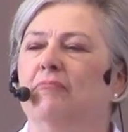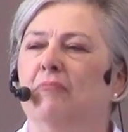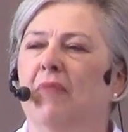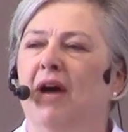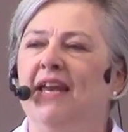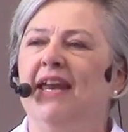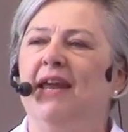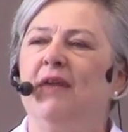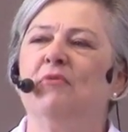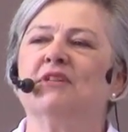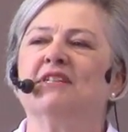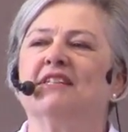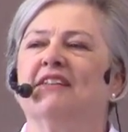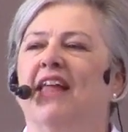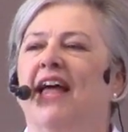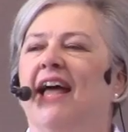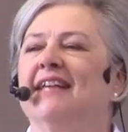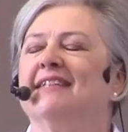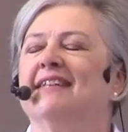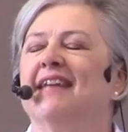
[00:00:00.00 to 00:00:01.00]
Monday was the
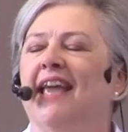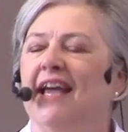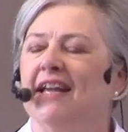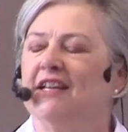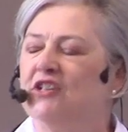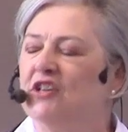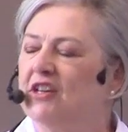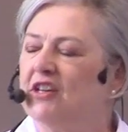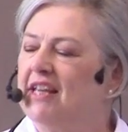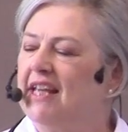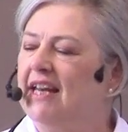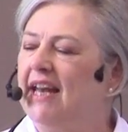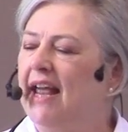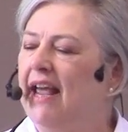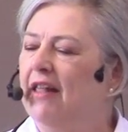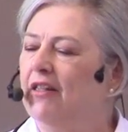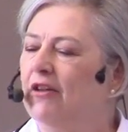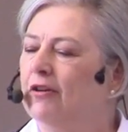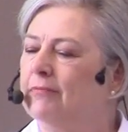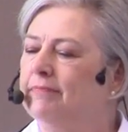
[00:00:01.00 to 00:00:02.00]
last day I took the
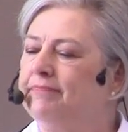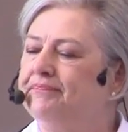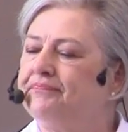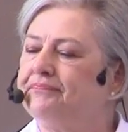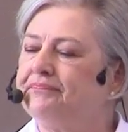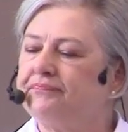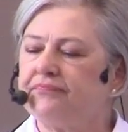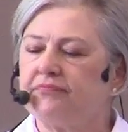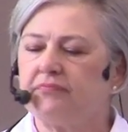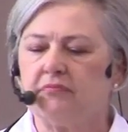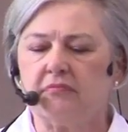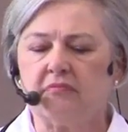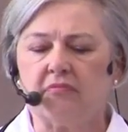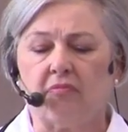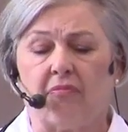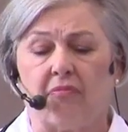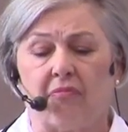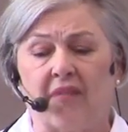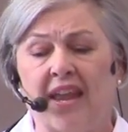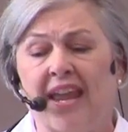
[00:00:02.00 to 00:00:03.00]
inhaler.
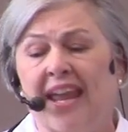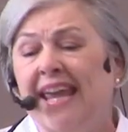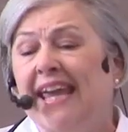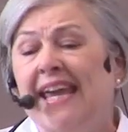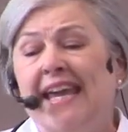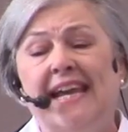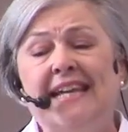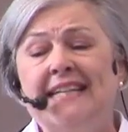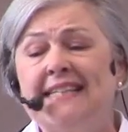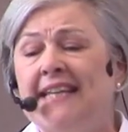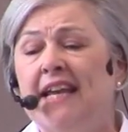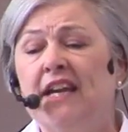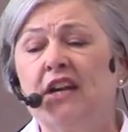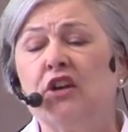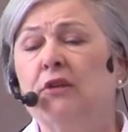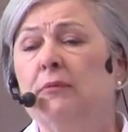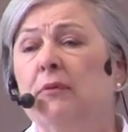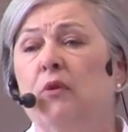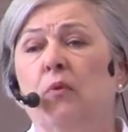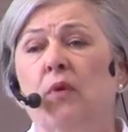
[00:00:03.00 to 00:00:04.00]
He said
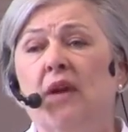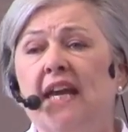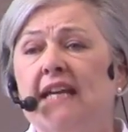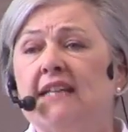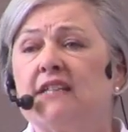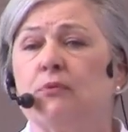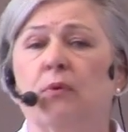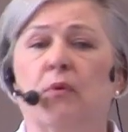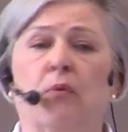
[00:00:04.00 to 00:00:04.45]
it could be weeks.